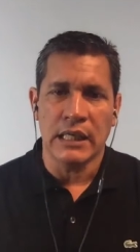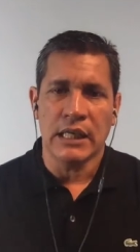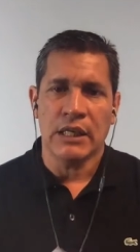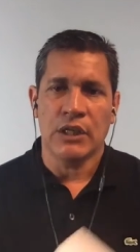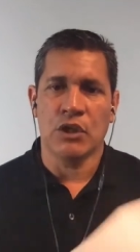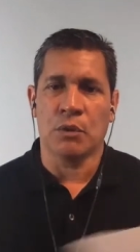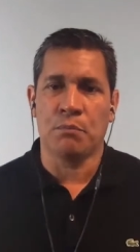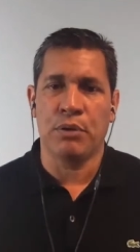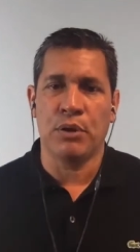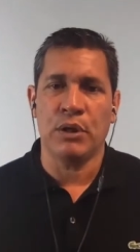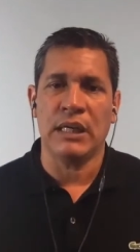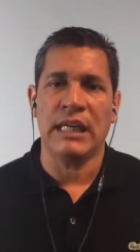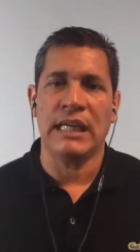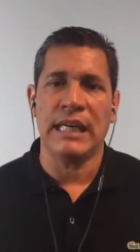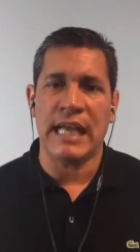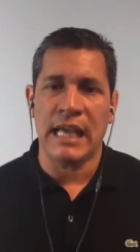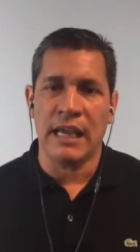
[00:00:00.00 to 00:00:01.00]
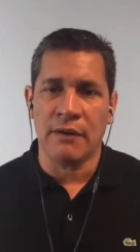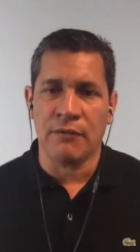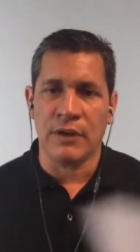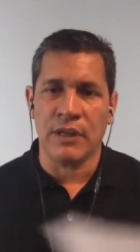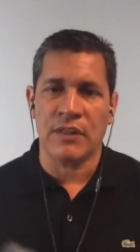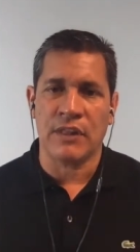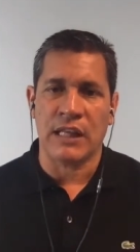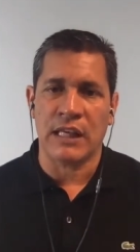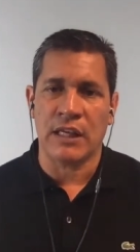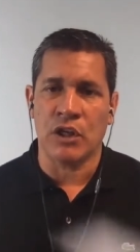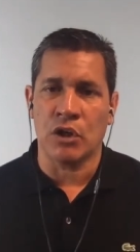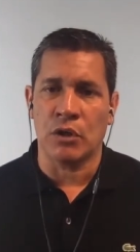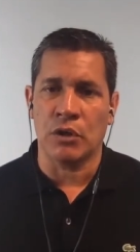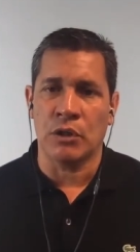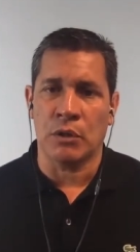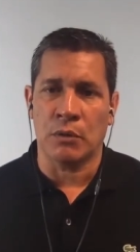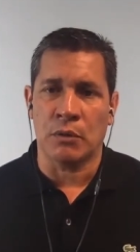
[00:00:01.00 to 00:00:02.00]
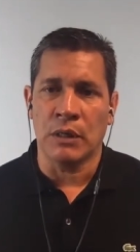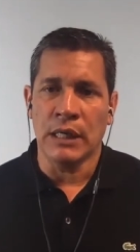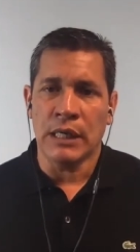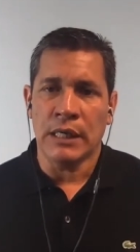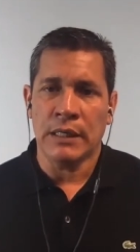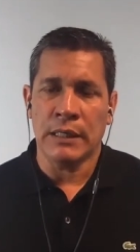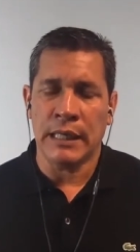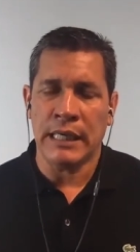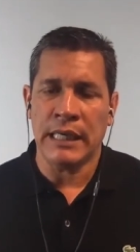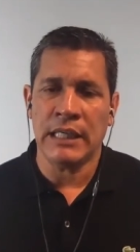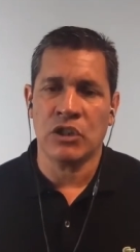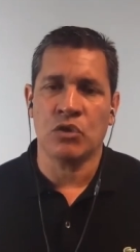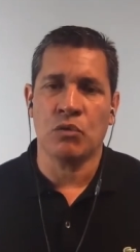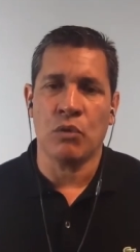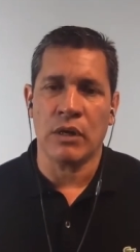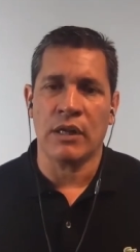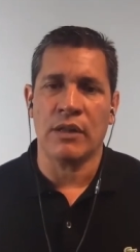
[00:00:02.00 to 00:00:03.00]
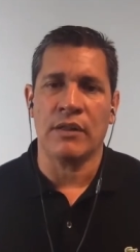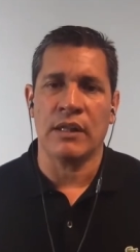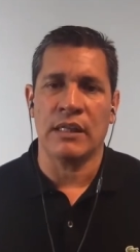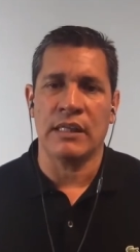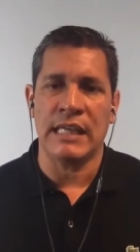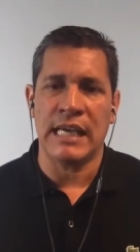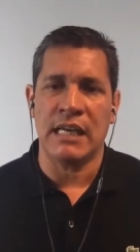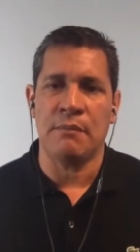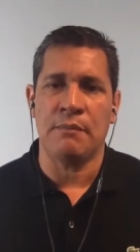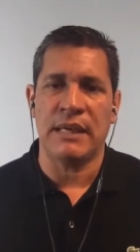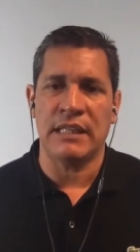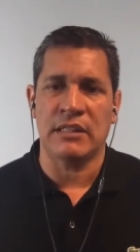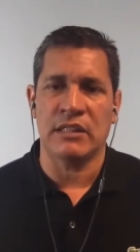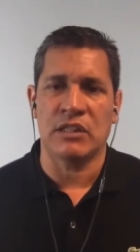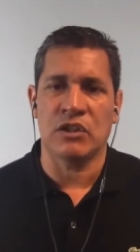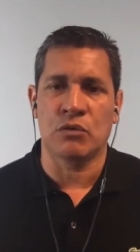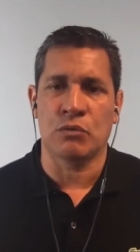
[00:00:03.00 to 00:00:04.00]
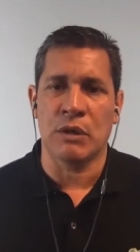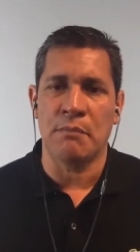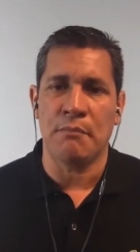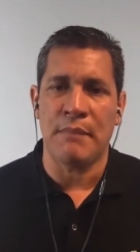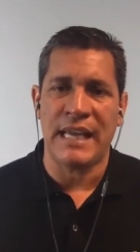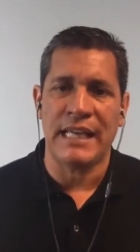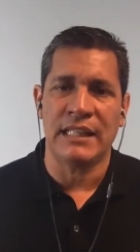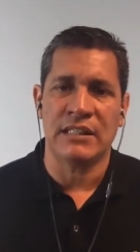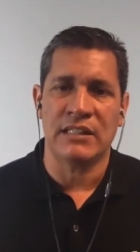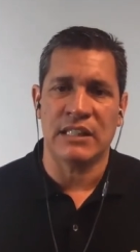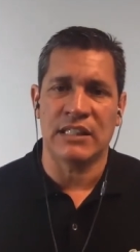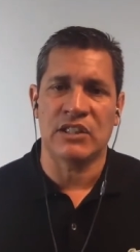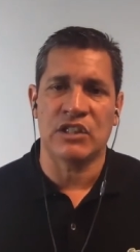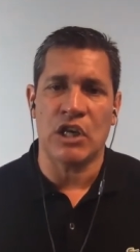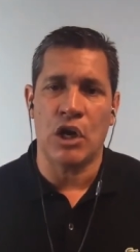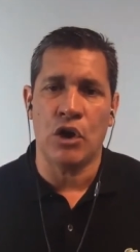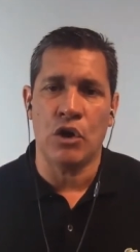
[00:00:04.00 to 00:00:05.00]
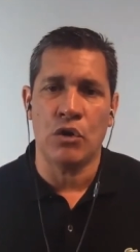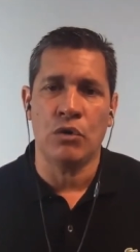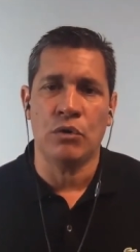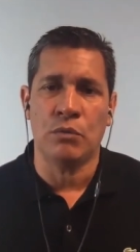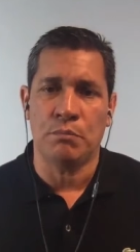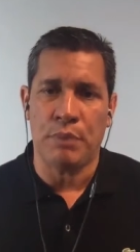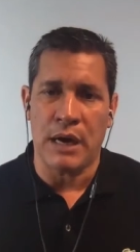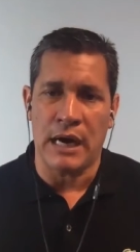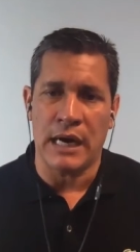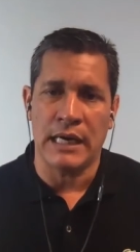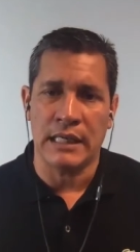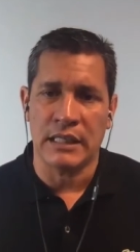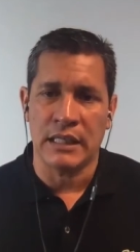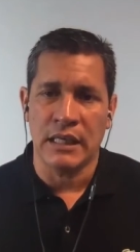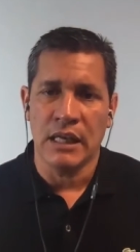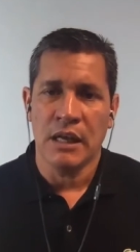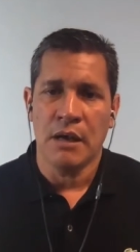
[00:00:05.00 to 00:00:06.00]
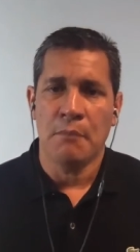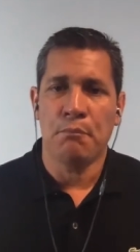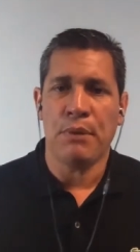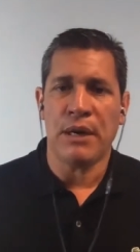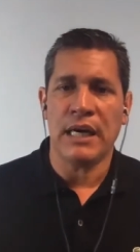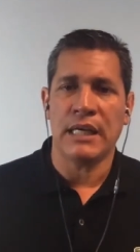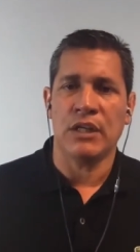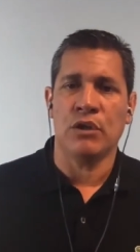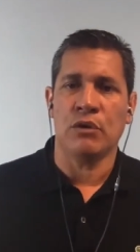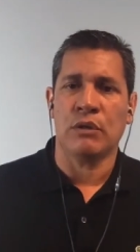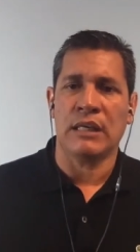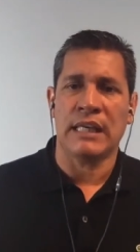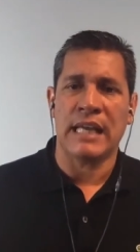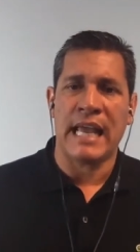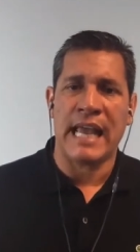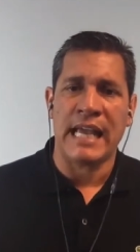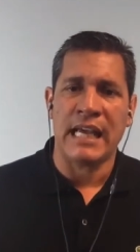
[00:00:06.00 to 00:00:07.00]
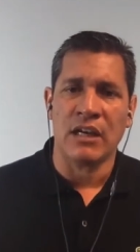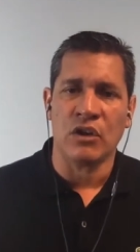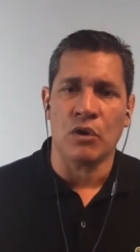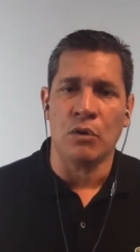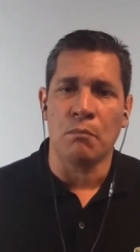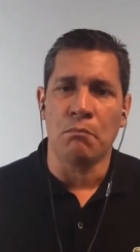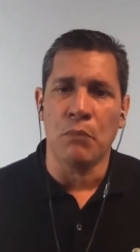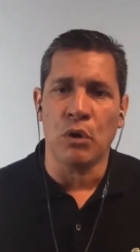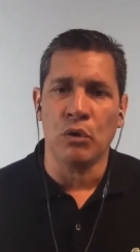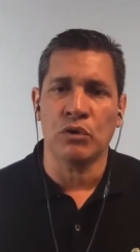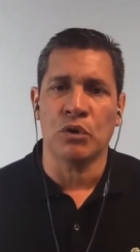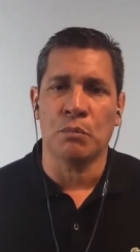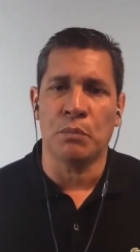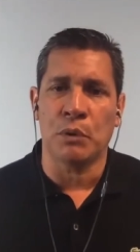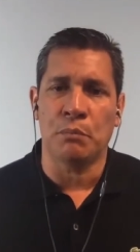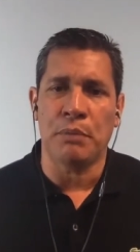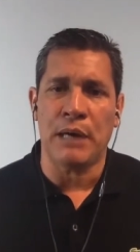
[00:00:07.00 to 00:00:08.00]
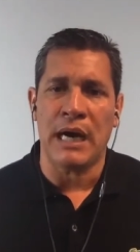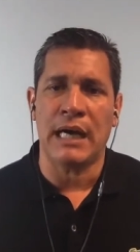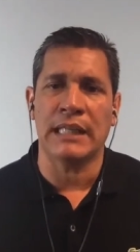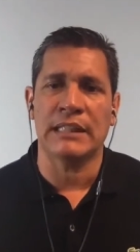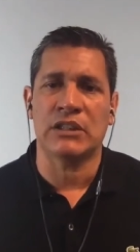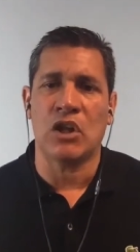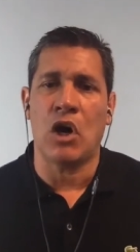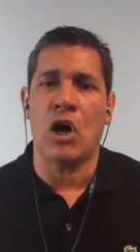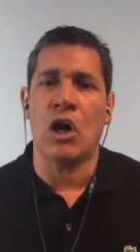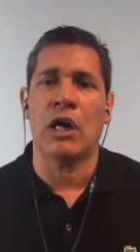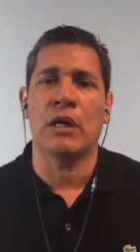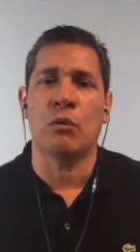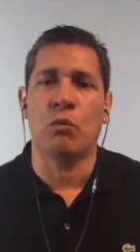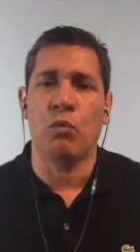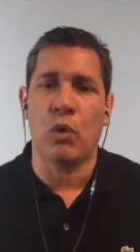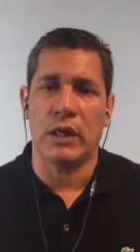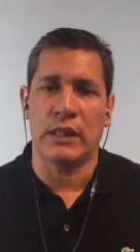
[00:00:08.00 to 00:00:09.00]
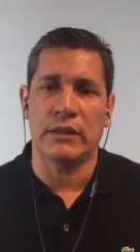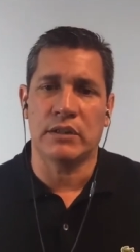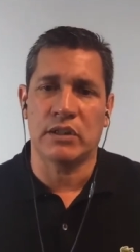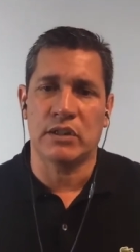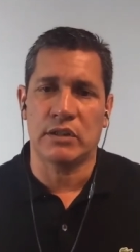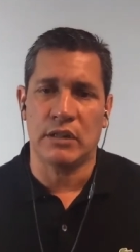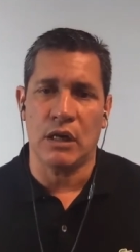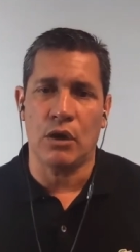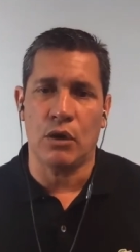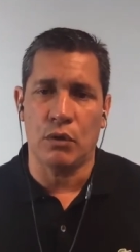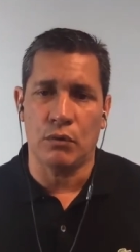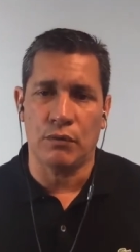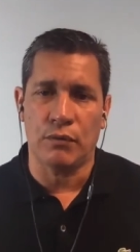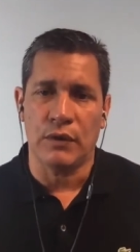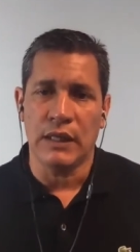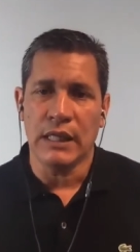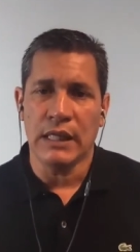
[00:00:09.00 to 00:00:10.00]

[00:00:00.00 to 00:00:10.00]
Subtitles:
You're putting everything, each one of the databases remains its own pot, but you can handle multiple pots on one stove.